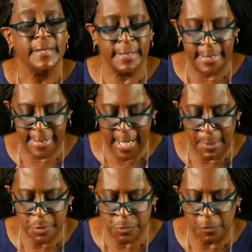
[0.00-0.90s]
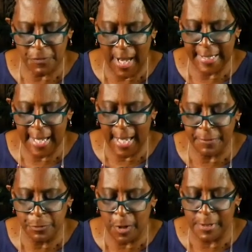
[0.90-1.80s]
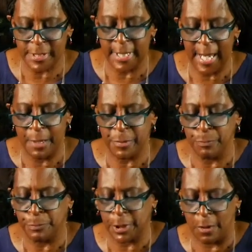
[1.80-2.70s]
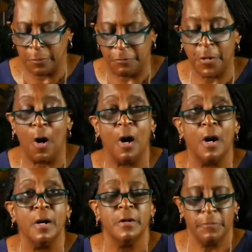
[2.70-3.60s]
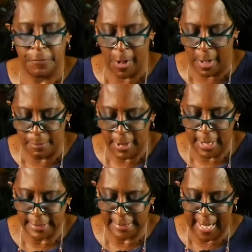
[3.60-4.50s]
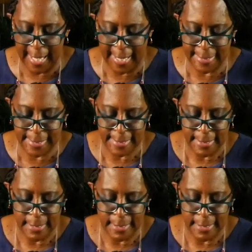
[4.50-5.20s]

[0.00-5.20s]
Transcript: The disciples were fighting heavy waves and they had been blown far from land.